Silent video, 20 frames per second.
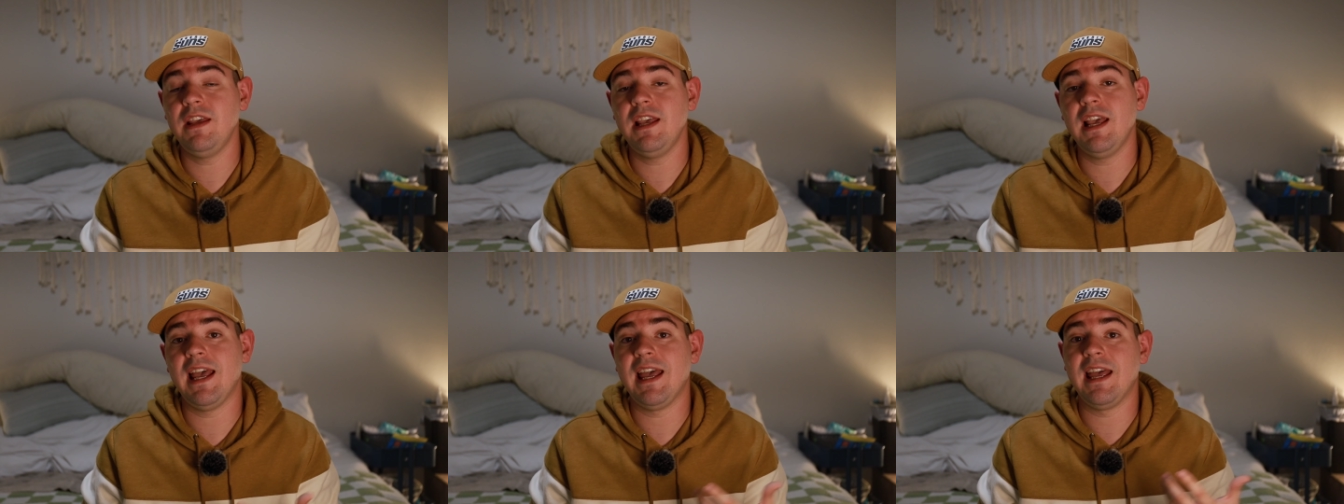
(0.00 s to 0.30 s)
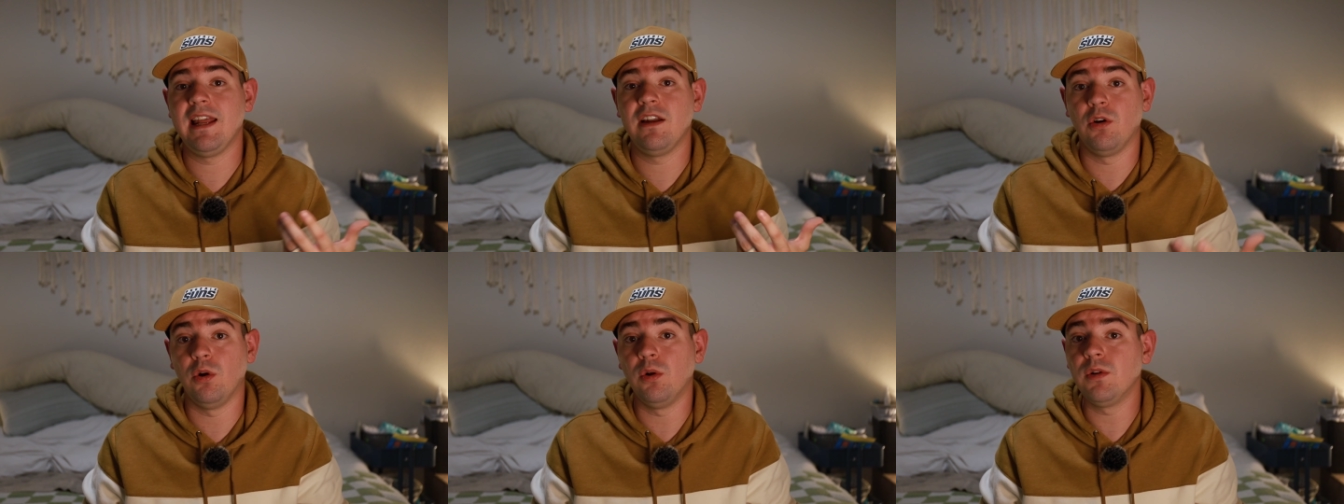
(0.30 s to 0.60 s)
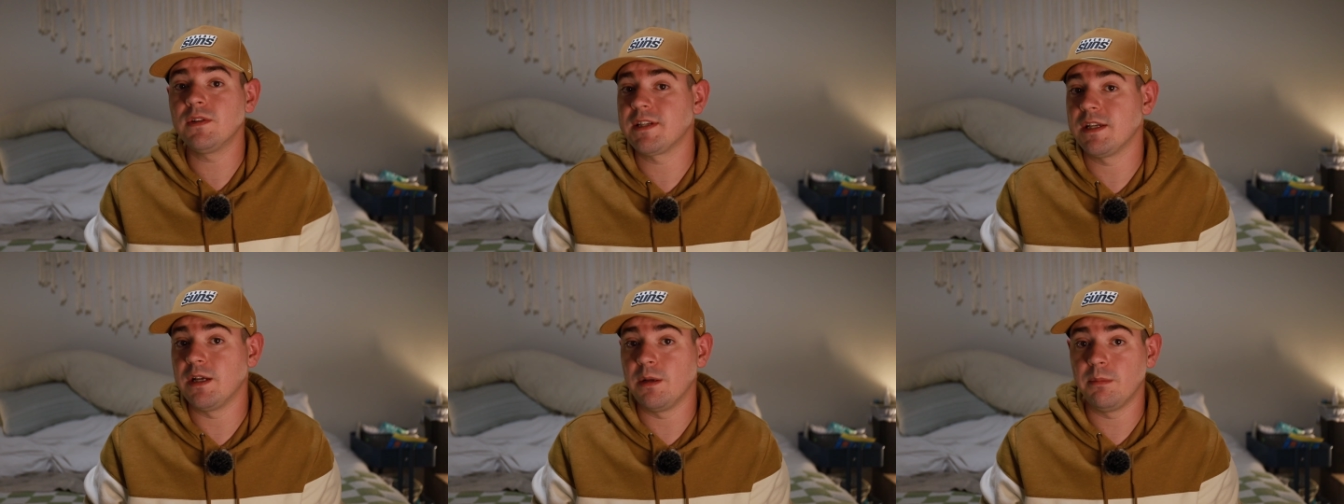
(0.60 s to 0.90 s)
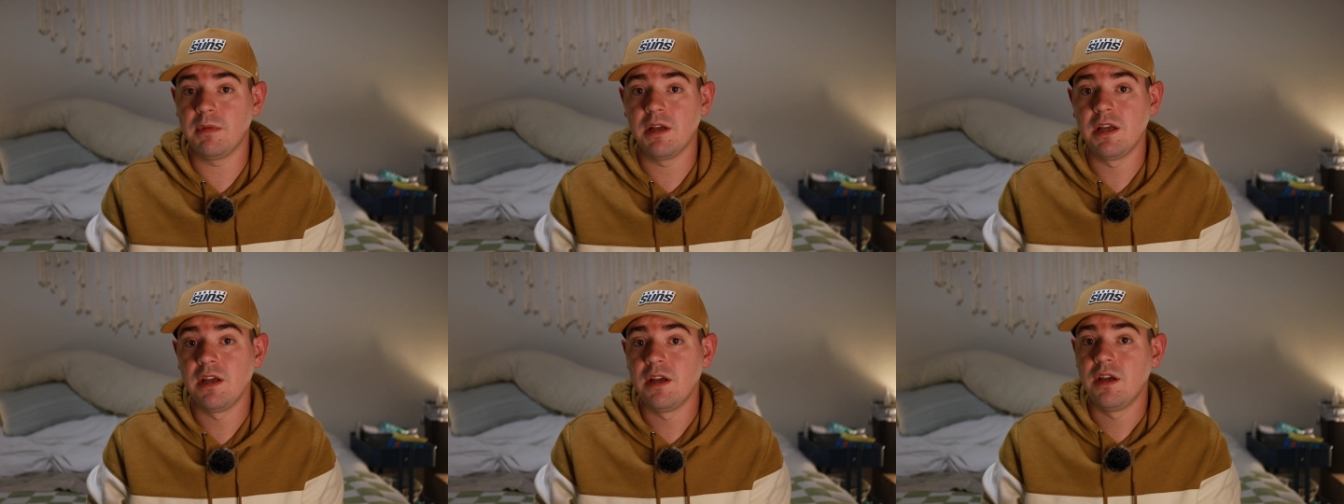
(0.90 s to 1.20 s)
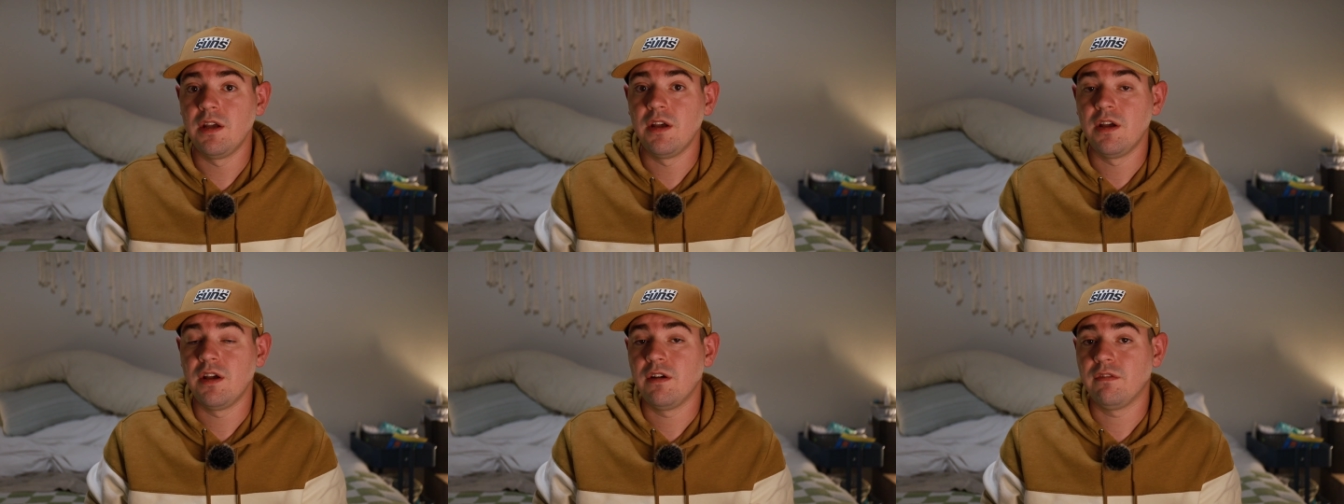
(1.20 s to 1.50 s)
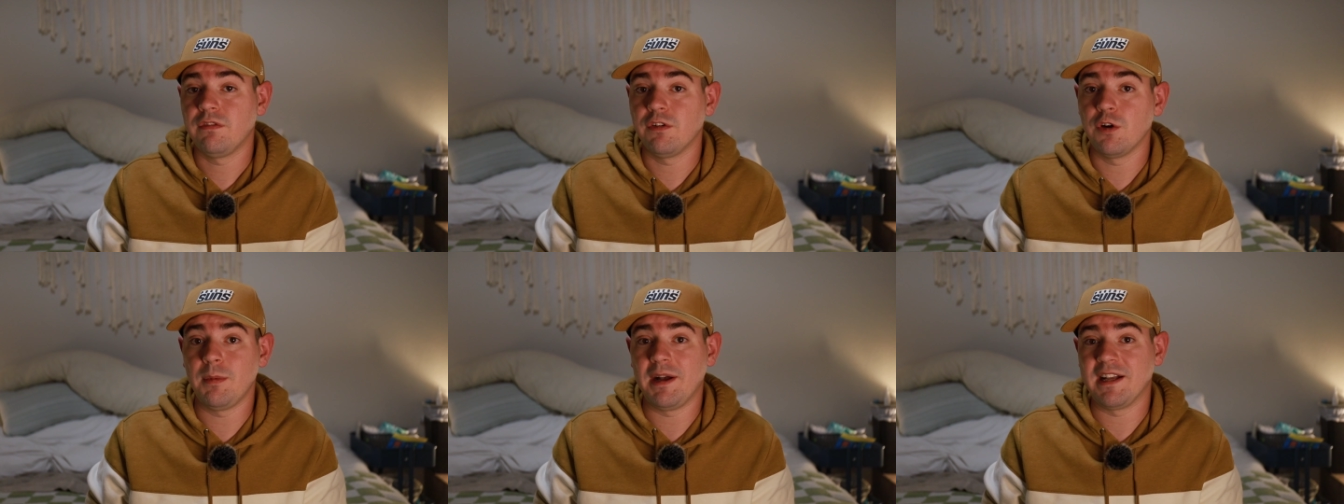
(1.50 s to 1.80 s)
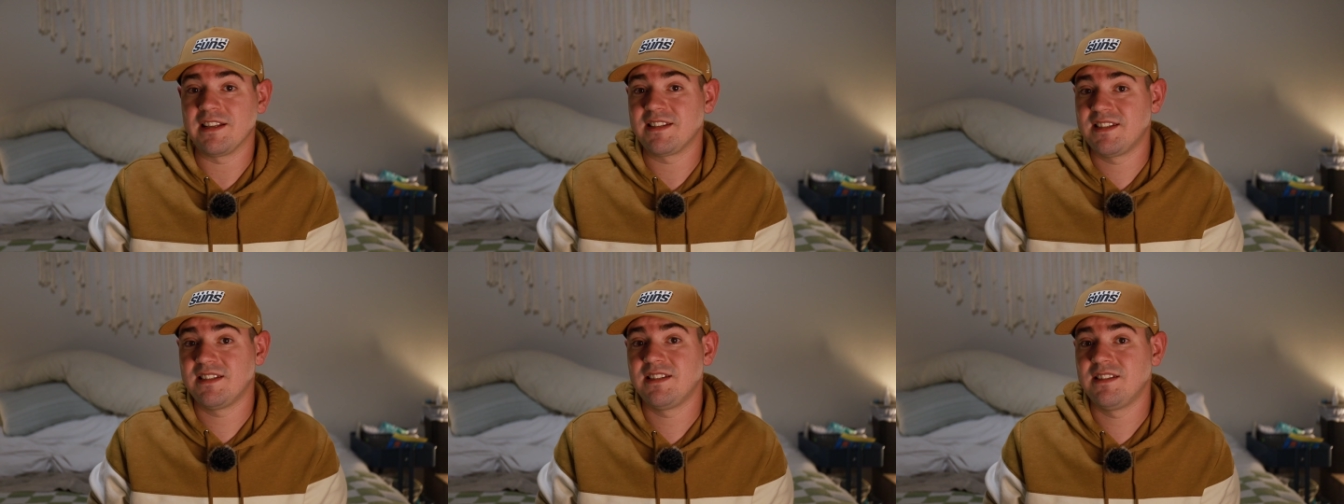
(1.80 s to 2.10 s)
V and Ultem for
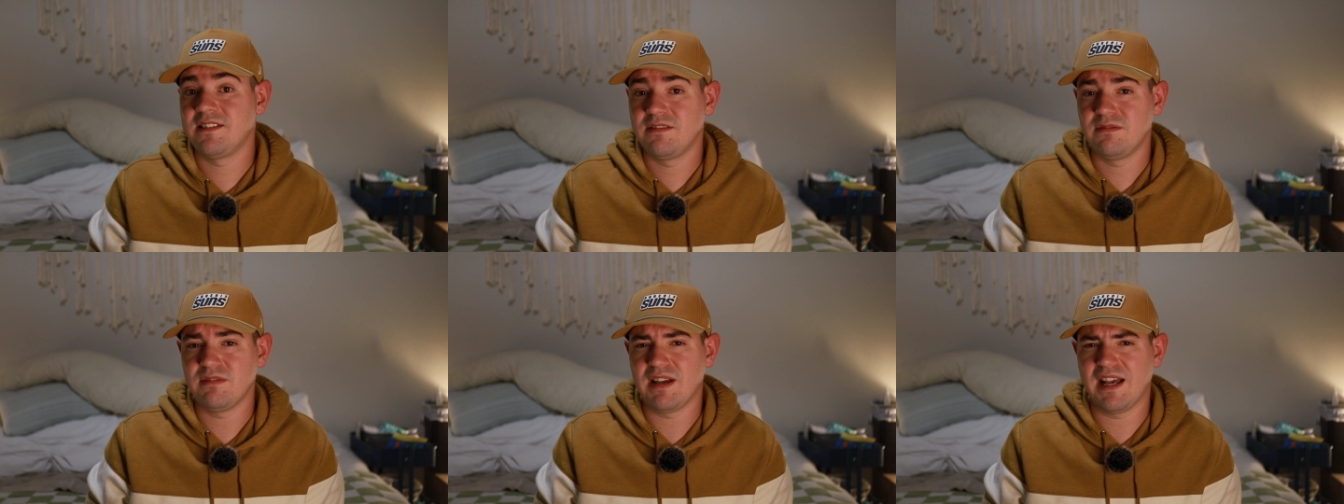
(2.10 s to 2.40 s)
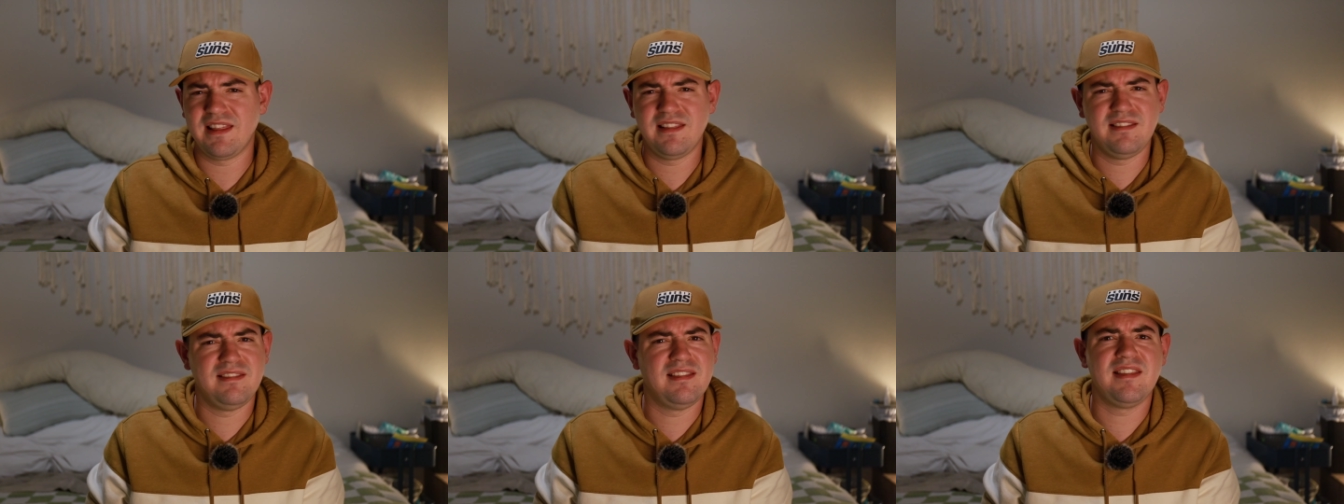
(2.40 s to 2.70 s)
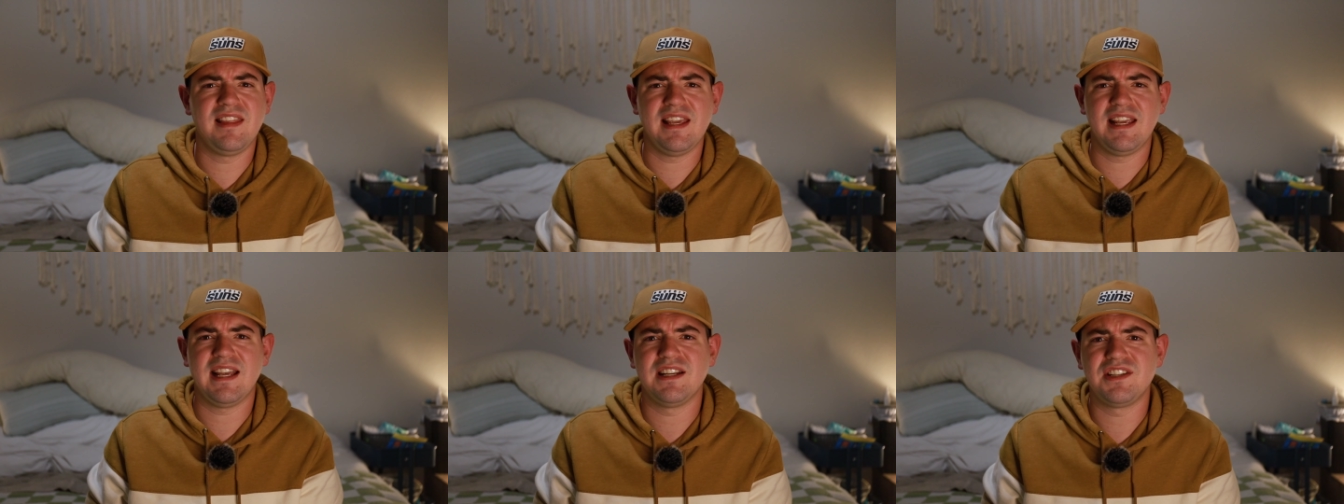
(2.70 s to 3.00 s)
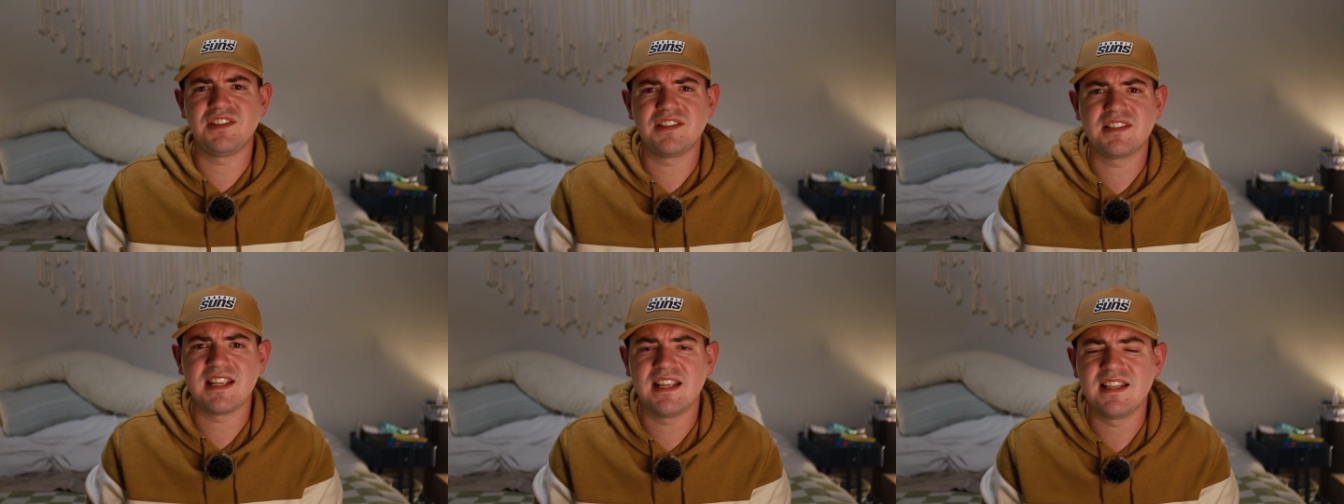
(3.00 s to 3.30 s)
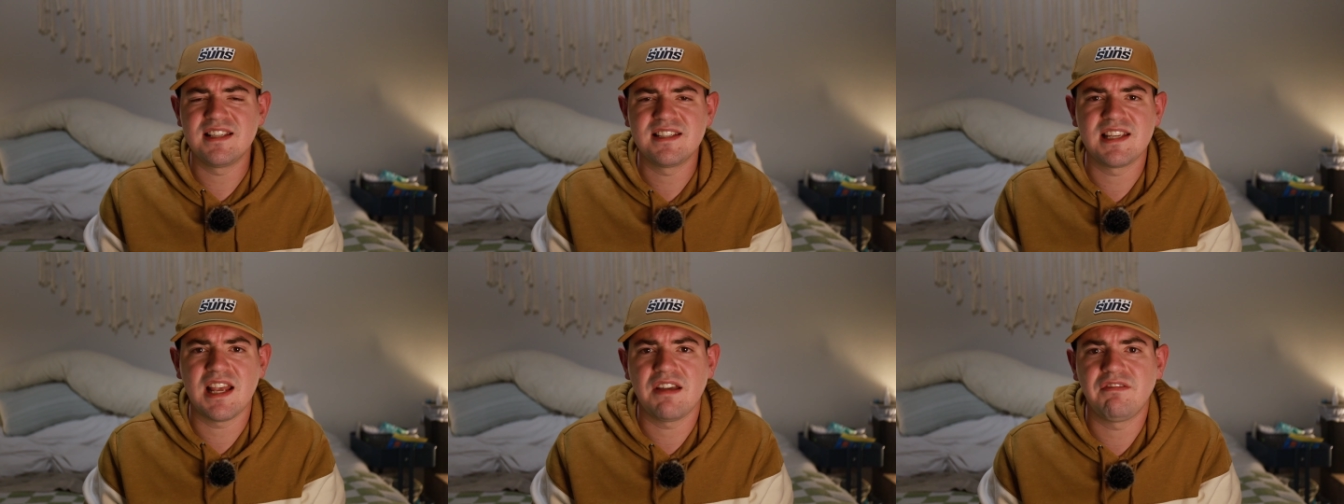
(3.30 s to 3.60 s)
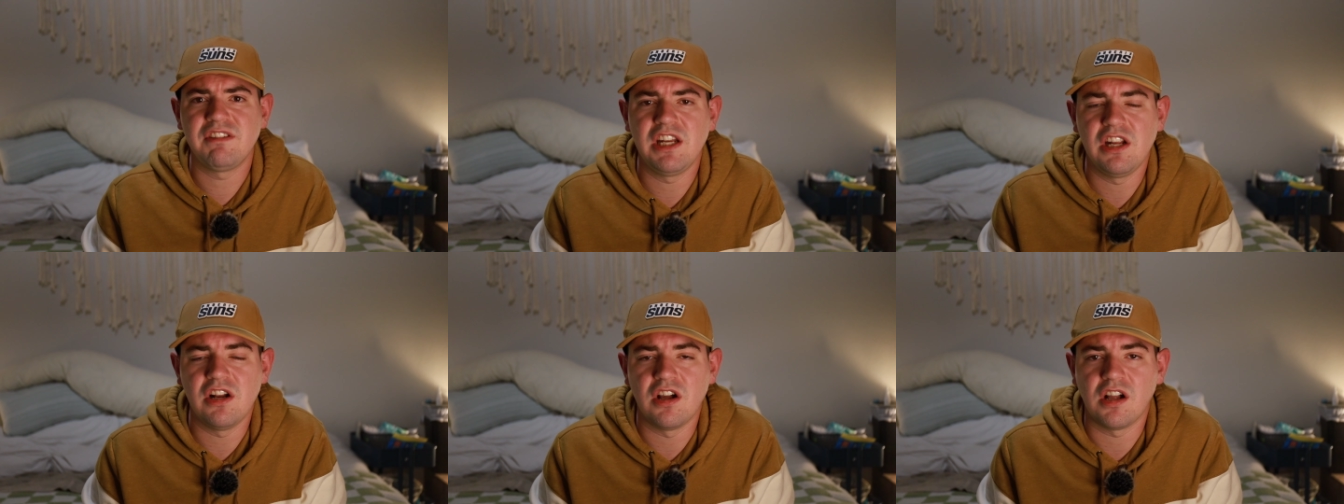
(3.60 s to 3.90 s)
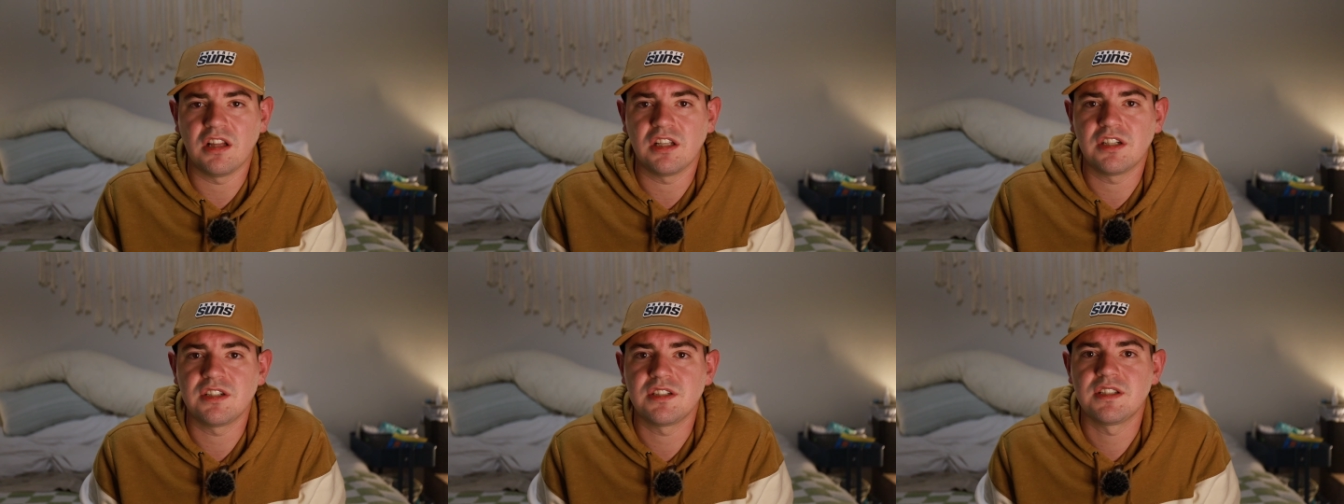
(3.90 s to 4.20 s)
about, I think I just said
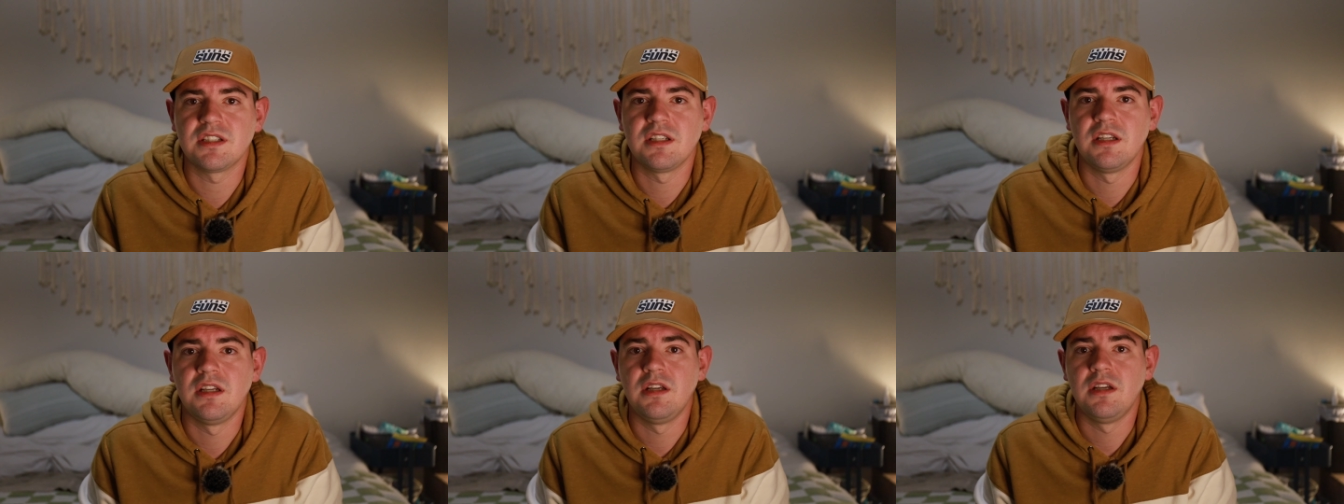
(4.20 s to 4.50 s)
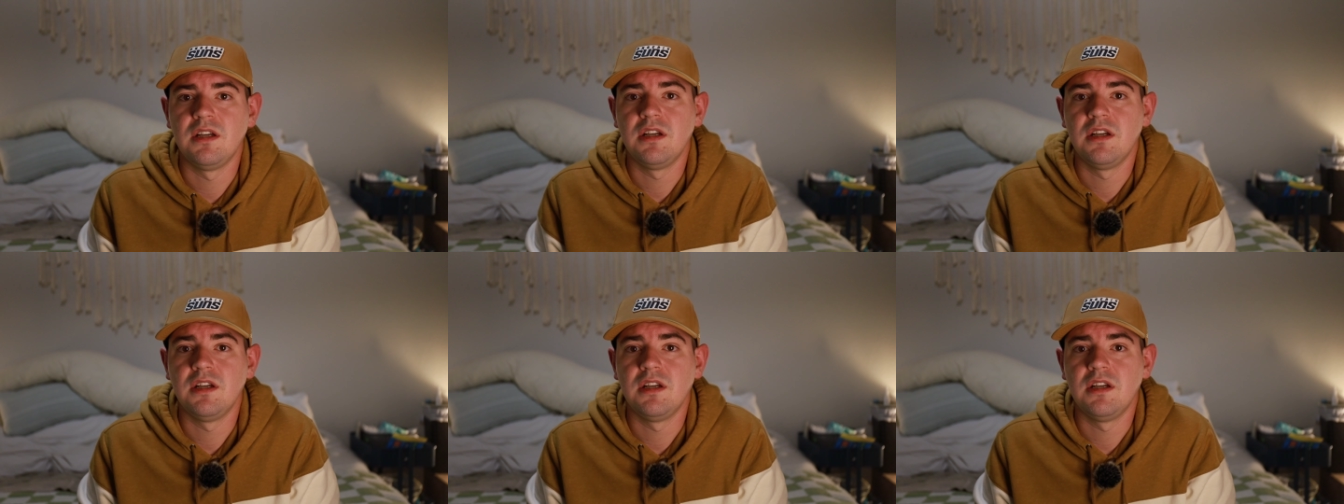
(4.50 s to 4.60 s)
$70.